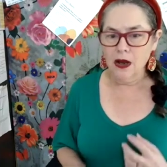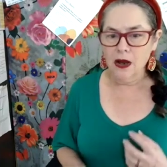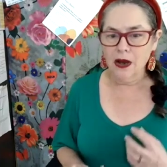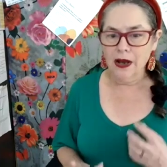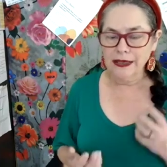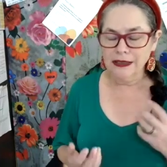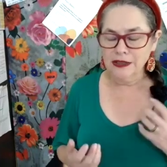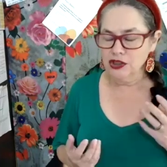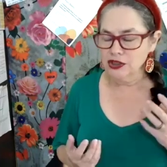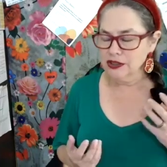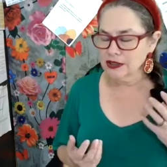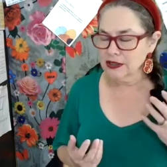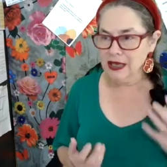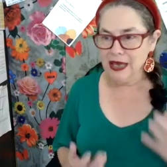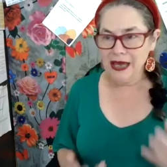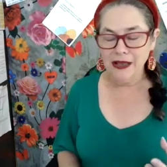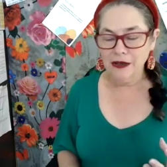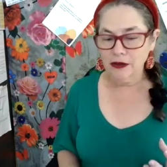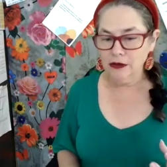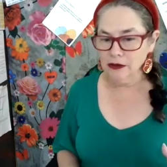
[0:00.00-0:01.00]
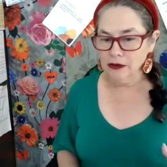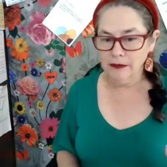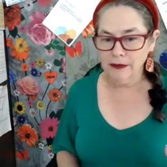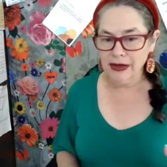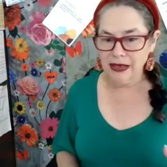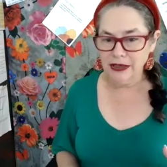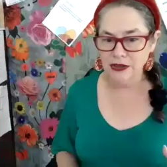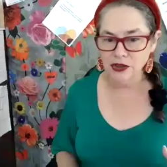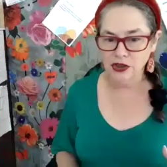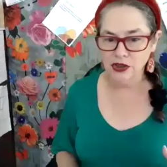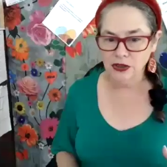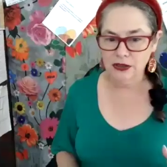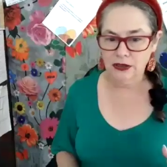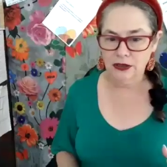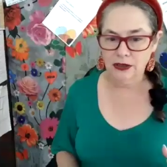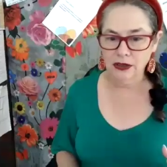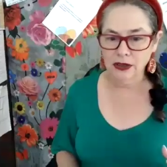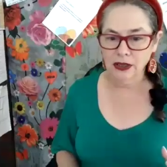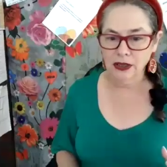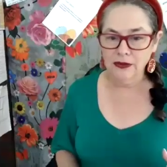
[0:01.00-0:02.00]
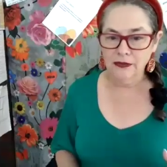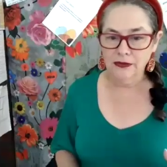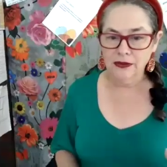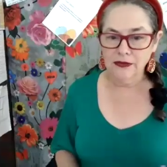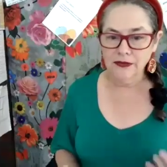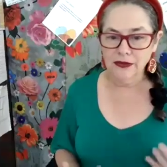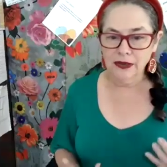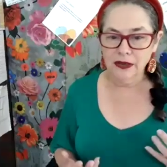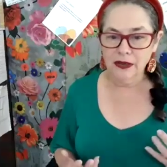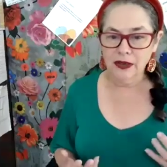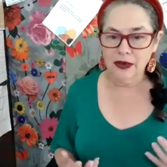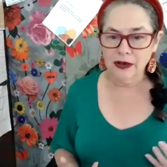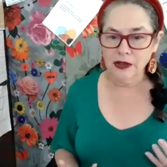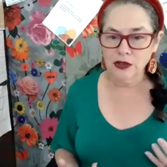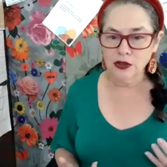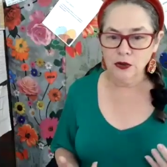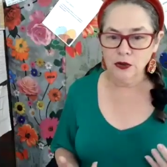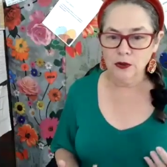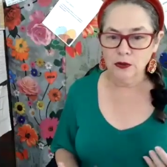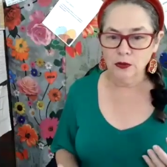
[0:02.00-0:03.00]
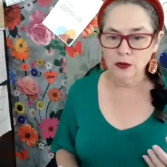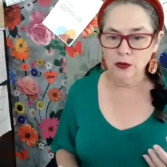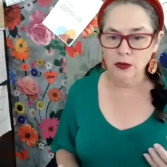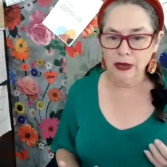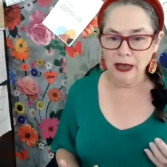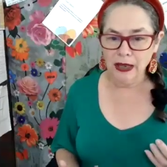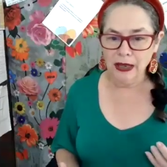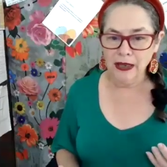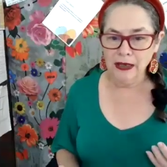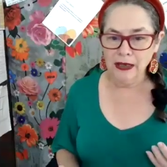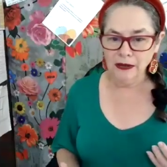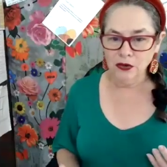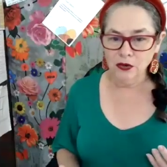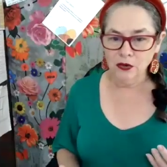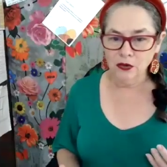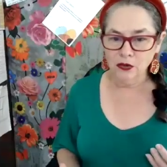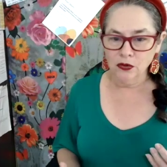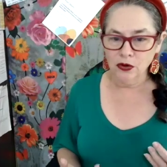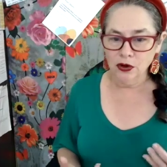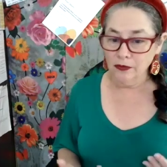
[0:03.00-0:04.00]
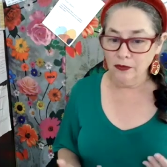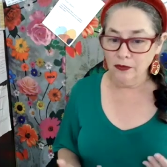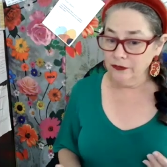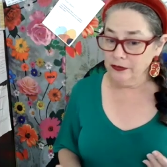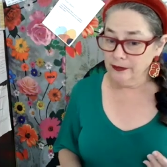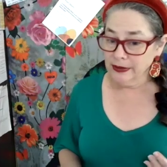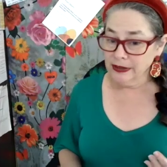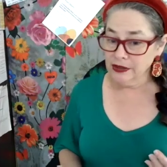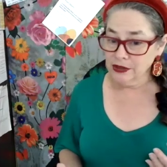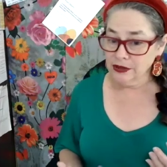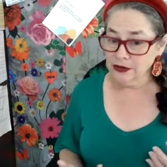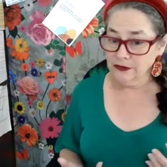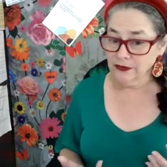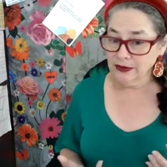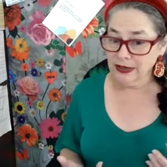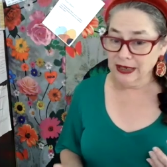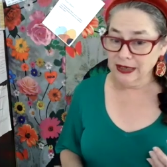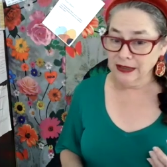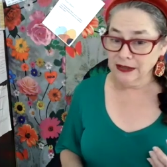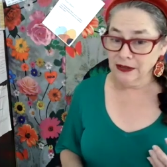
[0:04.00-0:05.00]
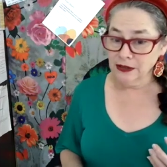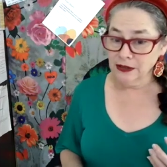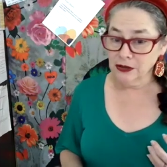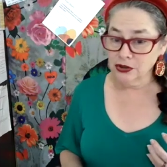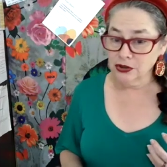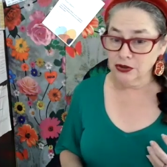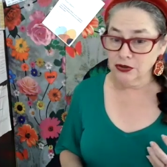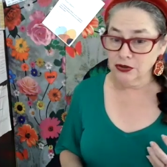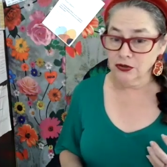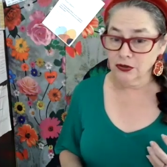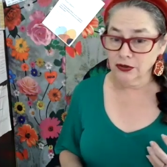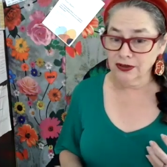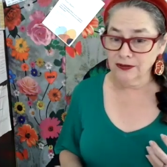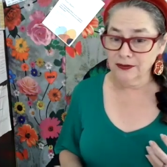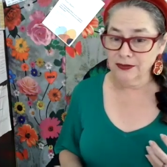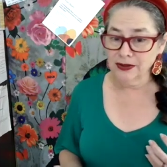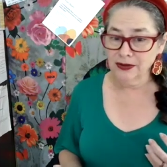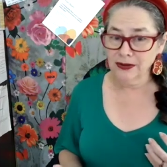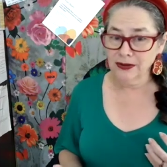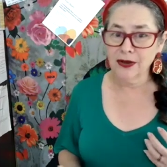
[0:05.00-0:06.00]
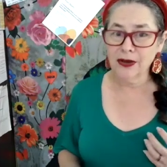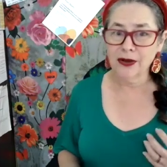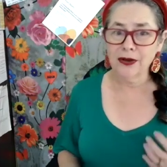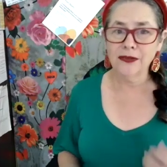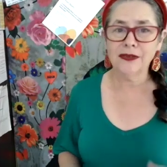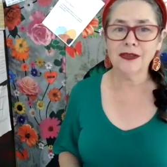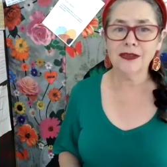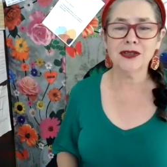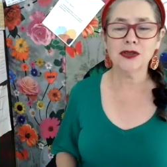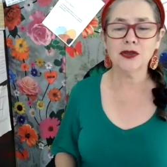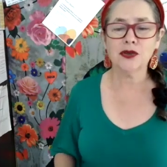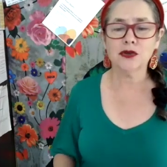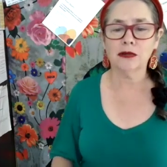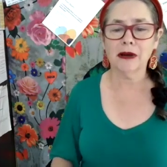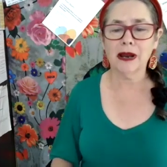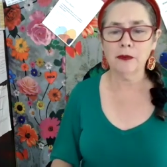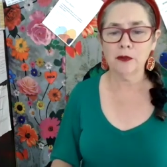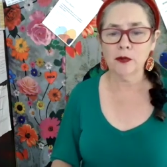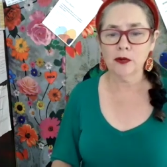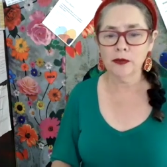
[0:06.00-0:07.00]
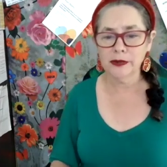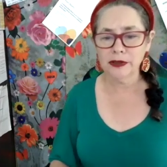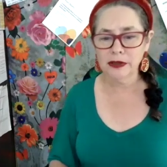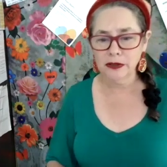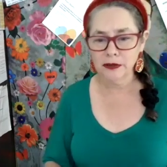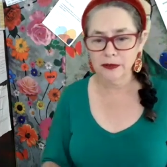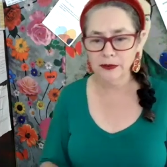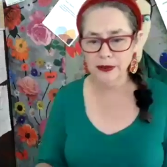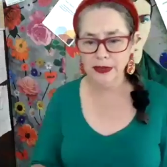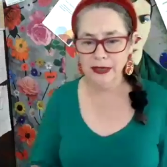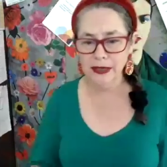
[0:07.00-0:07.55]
I just cannot imagine that they're going to look at your confirmation of candidature document and go, "This is crap, woman, do it